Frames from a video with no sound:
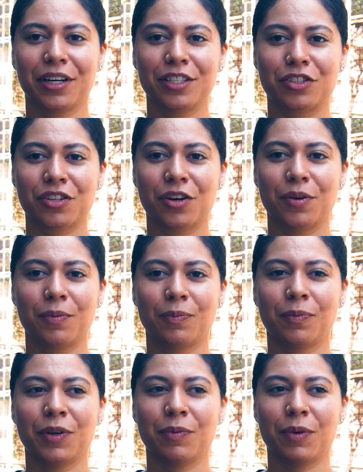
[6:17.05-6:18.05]
And so
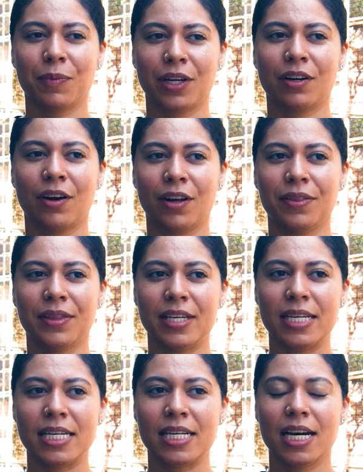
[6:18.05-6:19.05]
when we went on
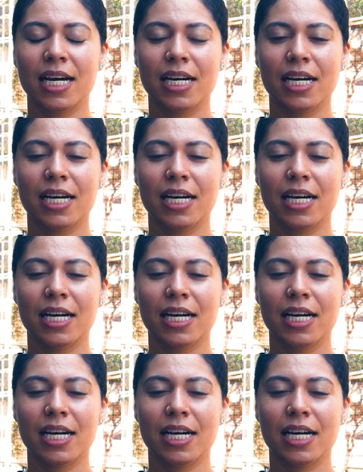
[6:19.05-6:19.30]
the